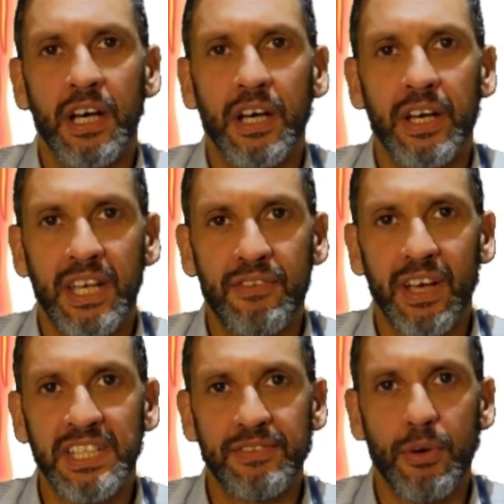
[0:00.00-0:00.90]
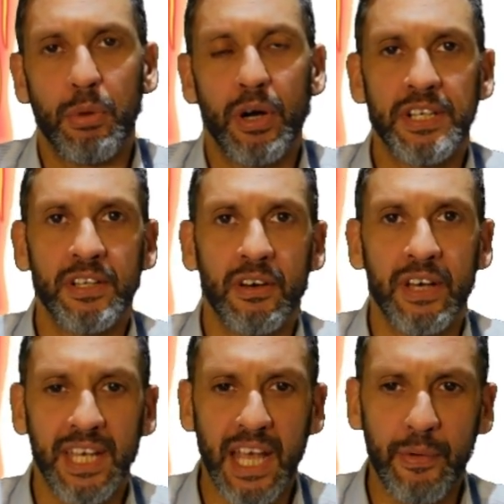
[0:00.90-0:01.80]
invasive operation that I
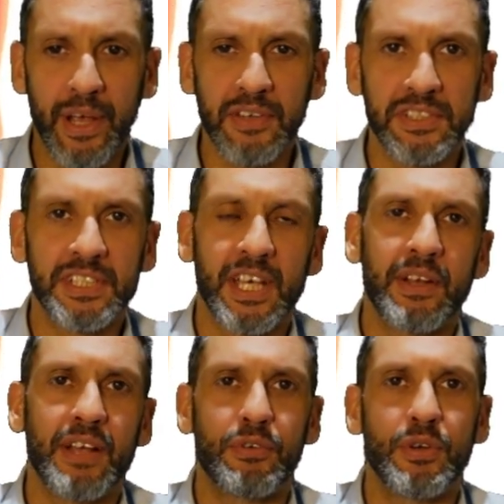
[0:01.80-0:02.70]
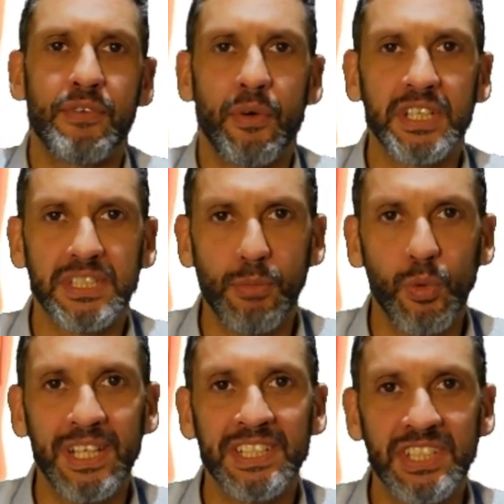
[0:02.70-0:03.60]
carry out. It's carried out through a very small
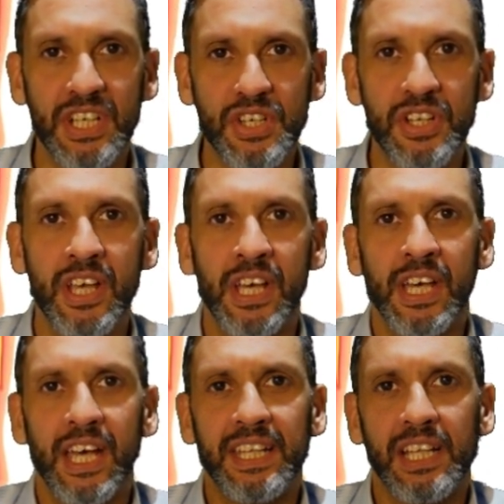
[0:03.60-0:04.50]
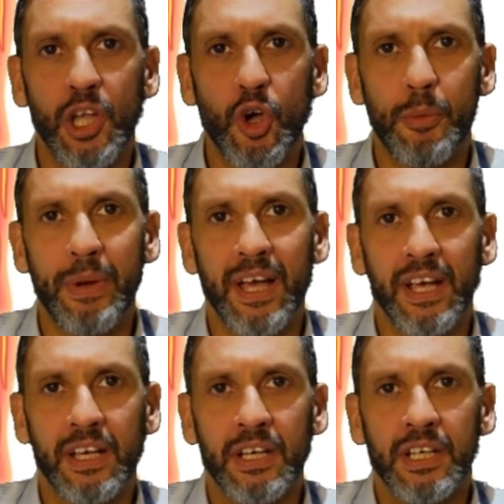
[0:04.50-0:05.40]
incision in the lower
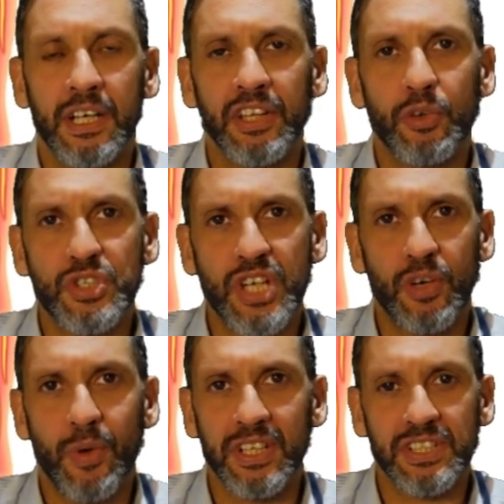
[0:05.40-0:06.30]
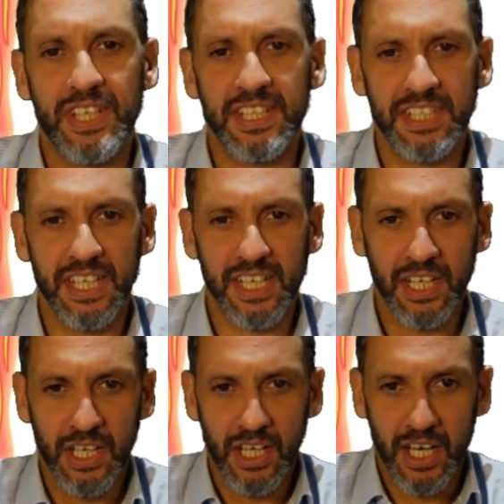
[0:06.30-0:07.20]
back under a general anaesthetic.
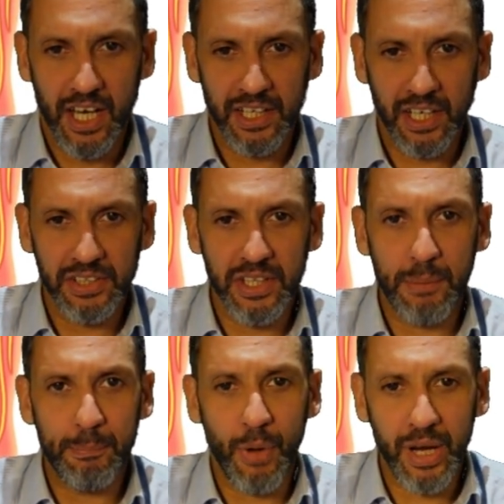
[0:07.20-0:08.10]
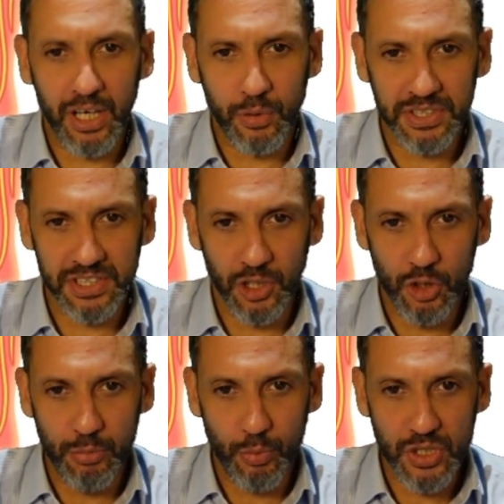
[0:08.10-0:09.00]
And under the
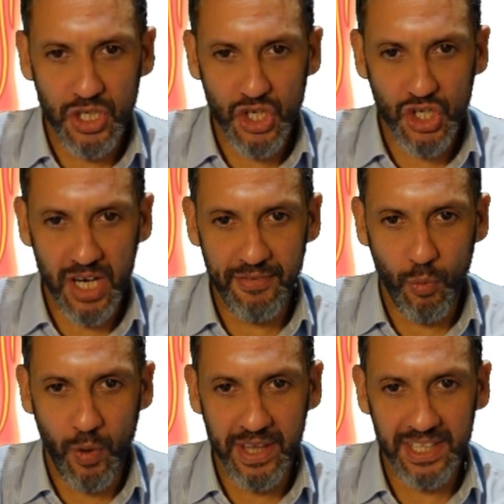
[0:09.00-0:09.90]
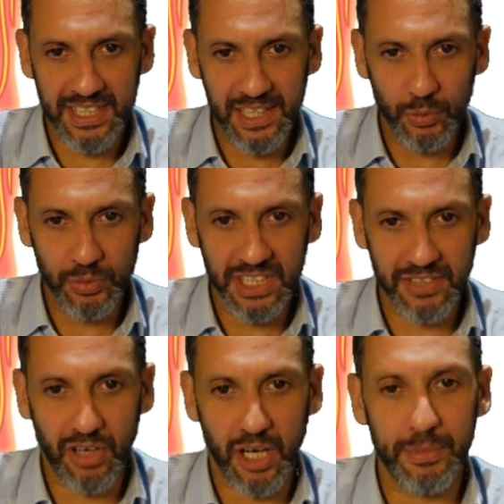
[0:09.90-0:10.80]
microscope, we just shave away this little disc
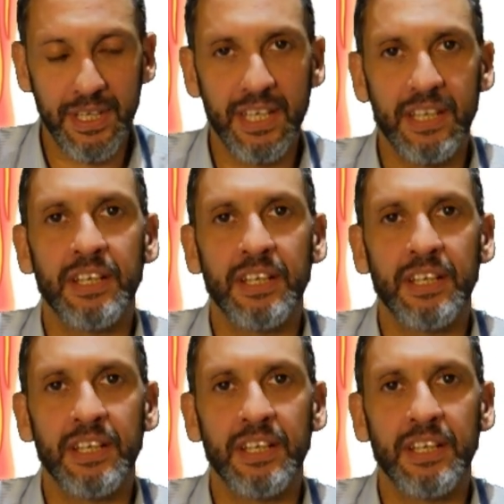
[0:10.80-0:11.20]
fragment here